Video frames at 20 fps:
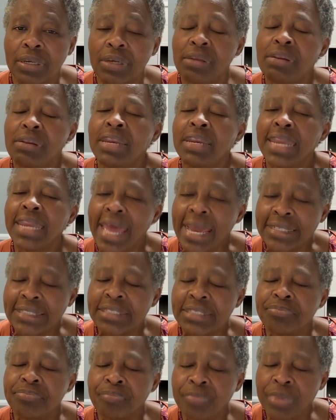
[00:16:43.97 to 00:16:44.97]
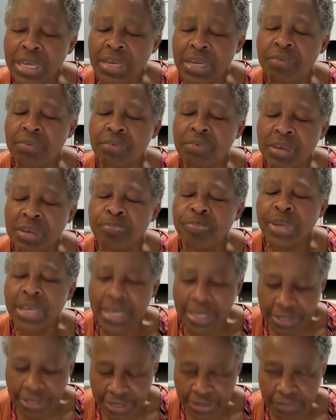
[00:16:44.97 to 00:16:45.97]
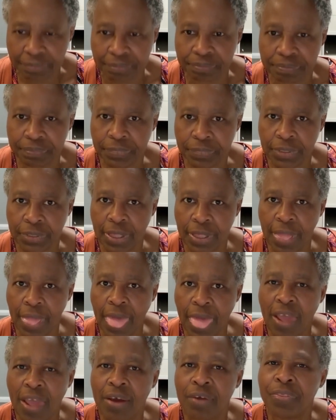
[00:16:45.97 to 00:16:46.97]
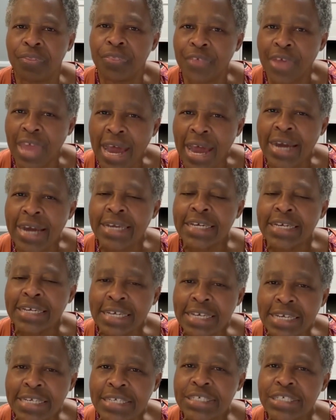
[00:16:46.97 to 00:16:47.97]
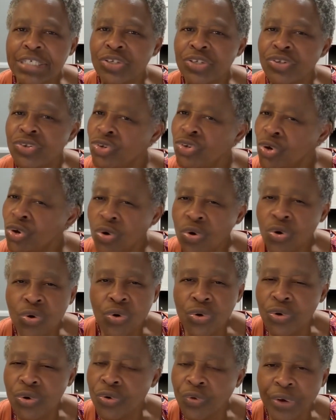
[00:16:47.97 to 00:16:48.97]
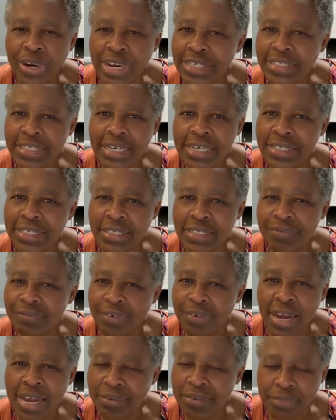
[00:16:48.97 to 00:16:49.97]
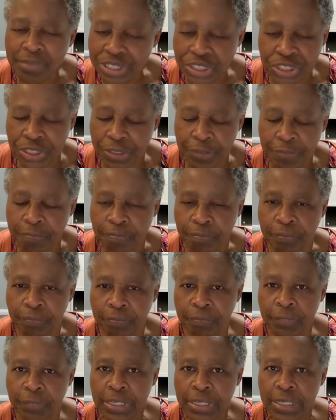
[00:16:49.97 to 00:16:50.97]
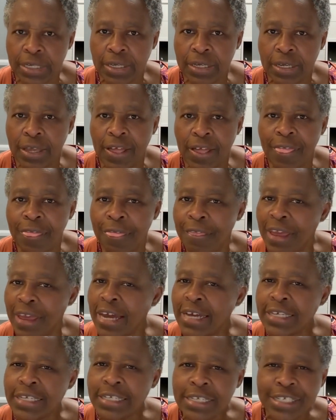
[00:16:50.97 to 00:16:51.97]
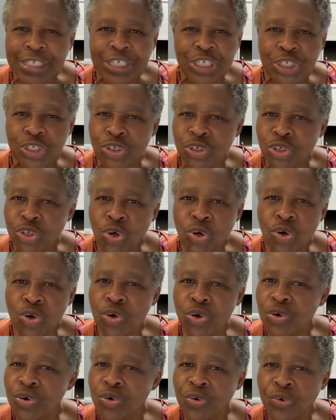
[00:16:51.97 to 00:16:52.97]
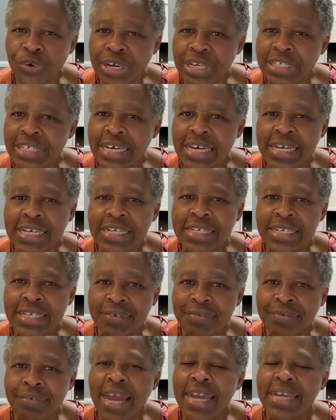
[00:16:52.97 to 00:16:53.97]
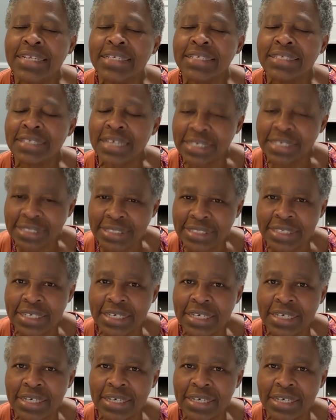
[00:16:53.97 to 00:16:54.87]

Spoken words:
Let me repeat, there is no greater divine mission. There is no greater divine destiny.